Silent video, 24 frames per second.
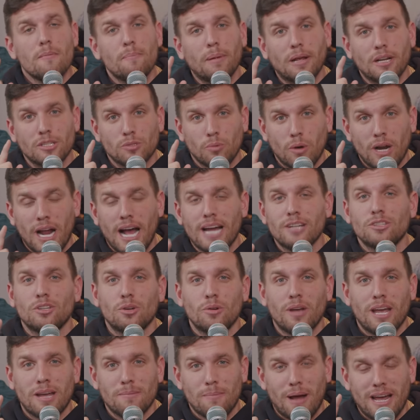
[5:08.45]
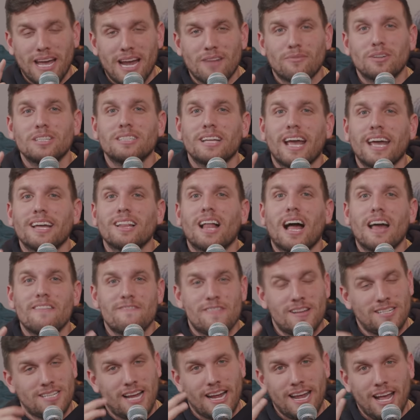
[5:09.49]
because what I do in my everyday
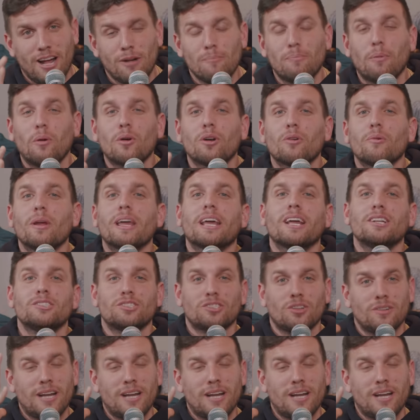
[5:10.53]
life is I help Puerto Ricans.